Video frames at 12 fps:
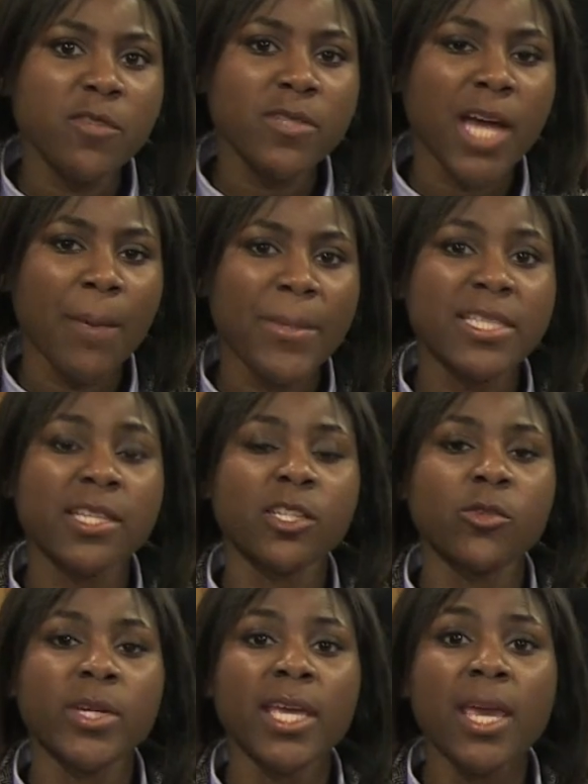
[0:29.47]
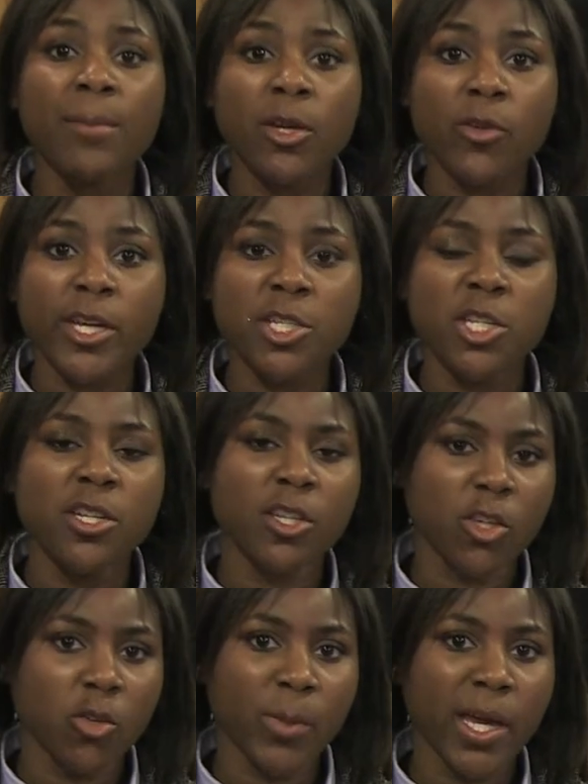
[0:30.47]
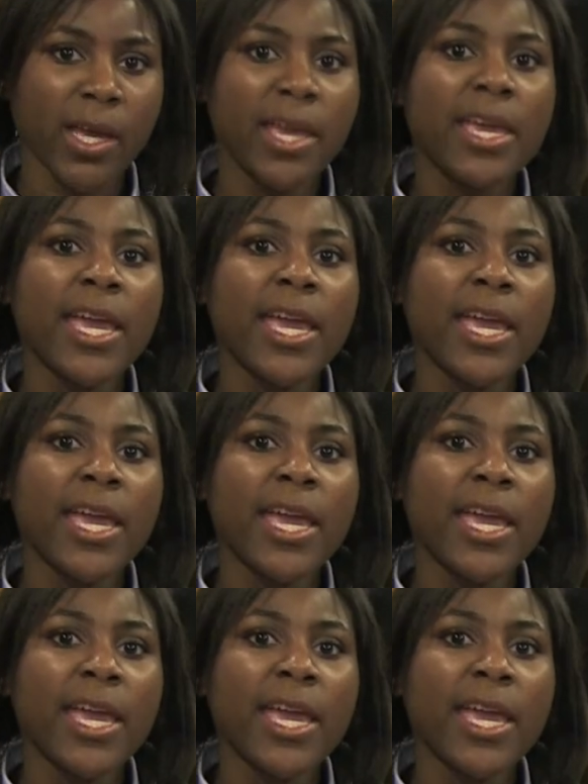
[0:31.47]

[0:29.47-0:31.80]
of topics including immigration, Cuba,